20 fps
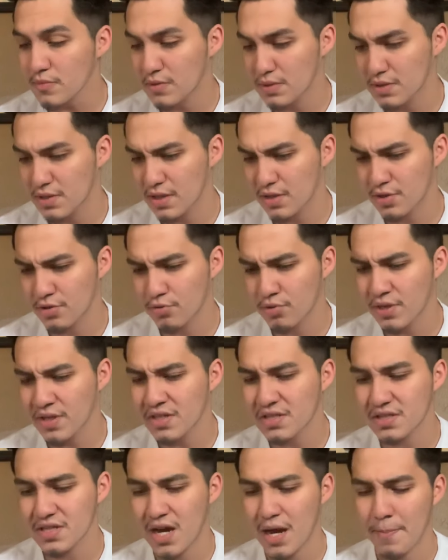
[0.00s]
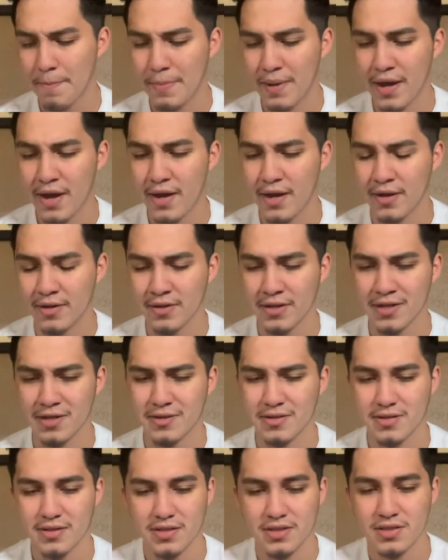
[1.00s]
yeah, the green is not bad.
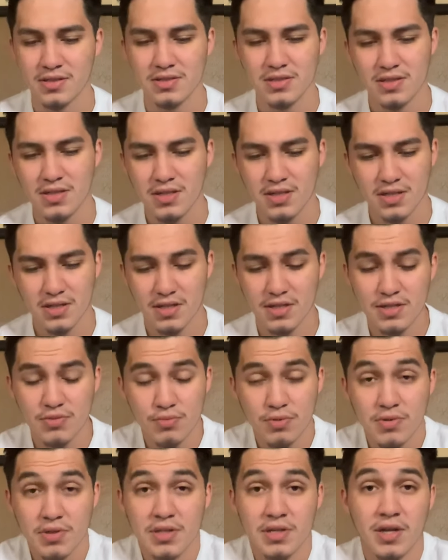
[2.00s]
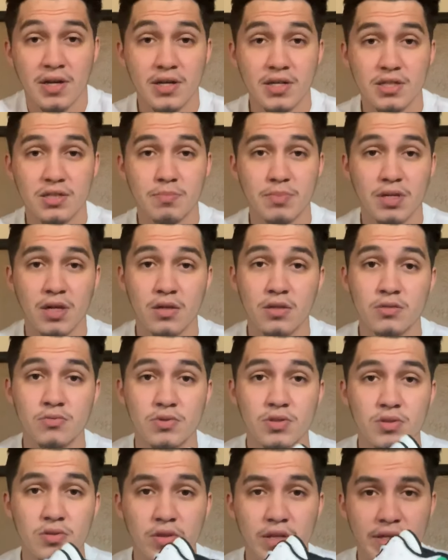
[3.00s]
Like it's it's really nice. To be honest
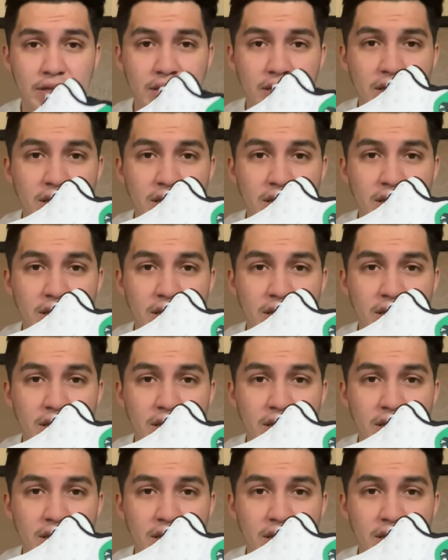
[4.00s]
with you, like